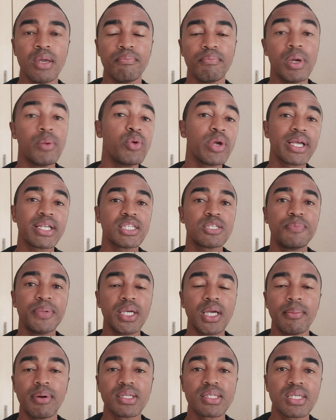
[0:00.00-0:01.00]
Maybe we can
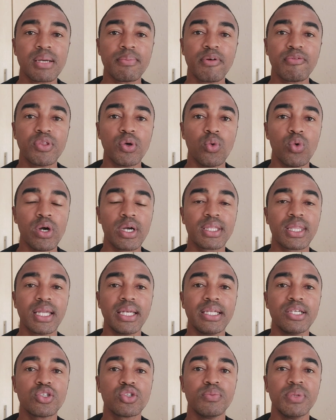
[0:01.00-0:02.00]
speak about some of the work that
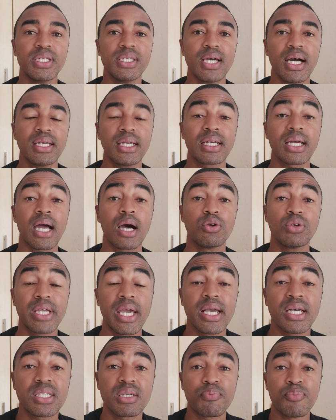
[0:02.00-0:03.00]
needs to be done in
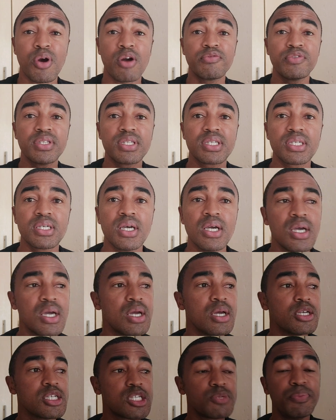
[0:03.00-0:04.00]
Gauteng as a province.
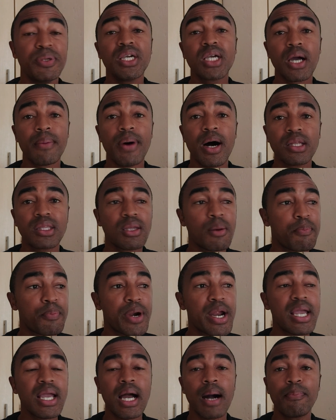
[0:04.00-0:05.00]
Speak about the
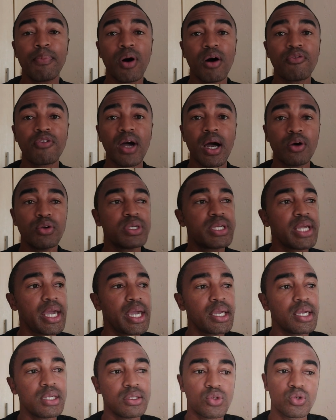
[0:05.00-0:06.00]
breakup of
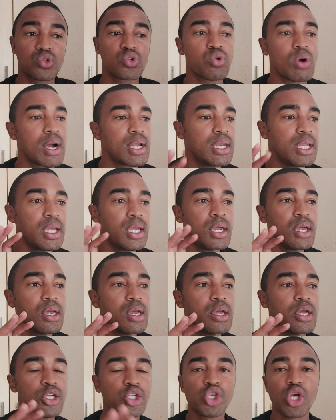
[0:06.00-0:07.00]
Gauteng into Tshwane,
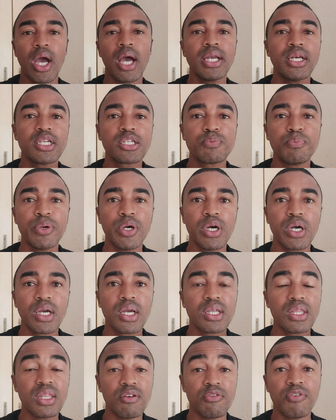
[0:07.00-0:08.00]

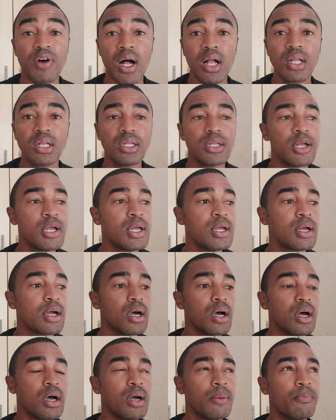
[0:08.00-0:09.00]
Johannesburg, the Vaal.
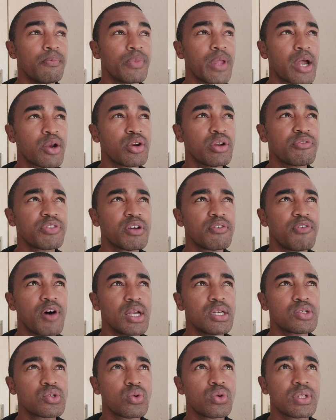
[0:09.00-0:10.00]
I don't know if the
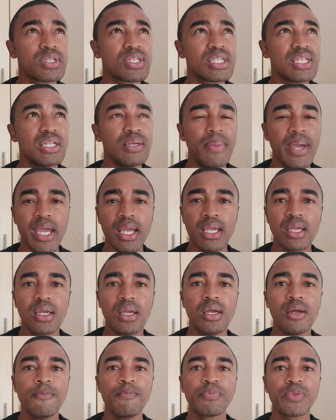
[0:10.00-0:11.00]
Vaal is called
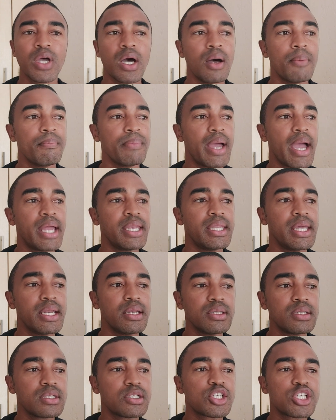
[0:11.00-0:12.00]
Sidibeng. And
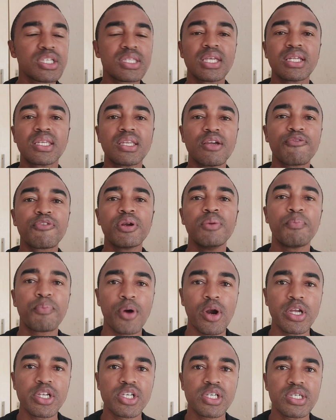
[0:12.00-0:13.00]
then just the different
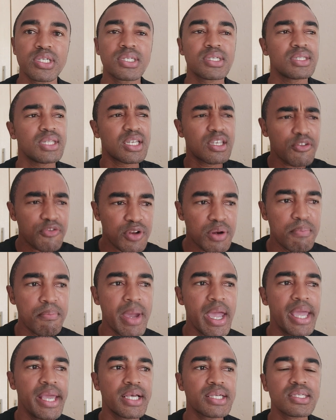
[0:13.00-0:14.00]
branches, the different
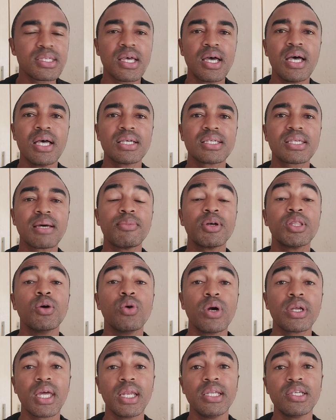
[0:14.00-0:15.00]
mayors, some of the
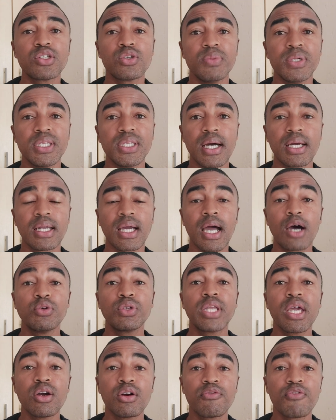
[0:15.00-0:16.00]
work that needs to be done.
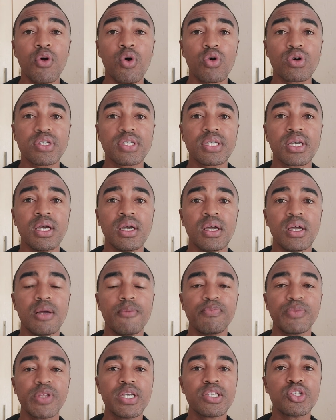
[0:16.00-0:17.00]
Gauteng, of course,
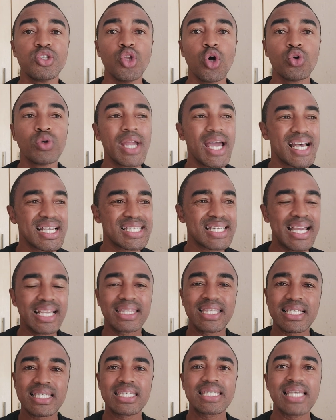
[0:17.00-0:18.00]
is known as
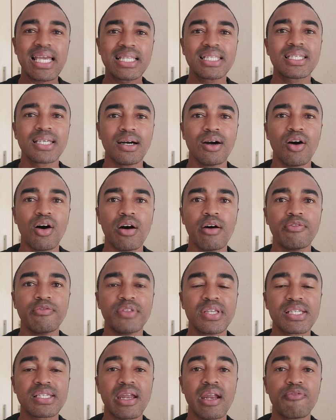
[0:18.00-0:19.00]
like the center
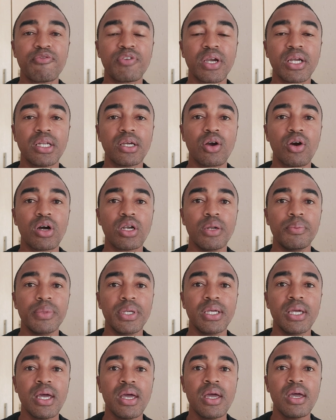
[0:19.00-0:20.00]
of the South African
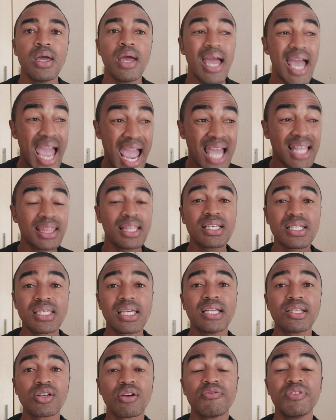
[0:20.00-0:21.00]
economy and the
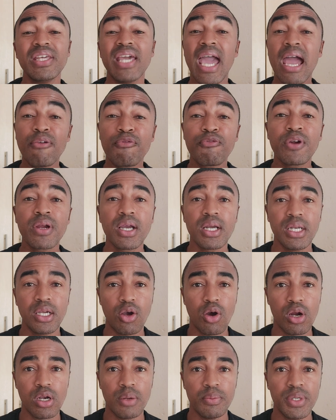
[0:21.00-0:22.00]
center of the African
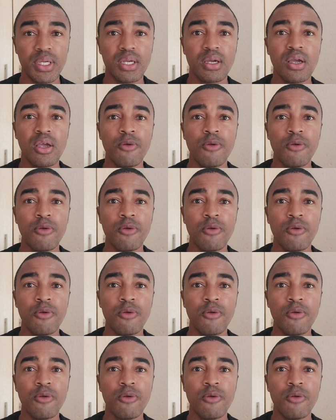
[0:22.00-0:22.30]
economy.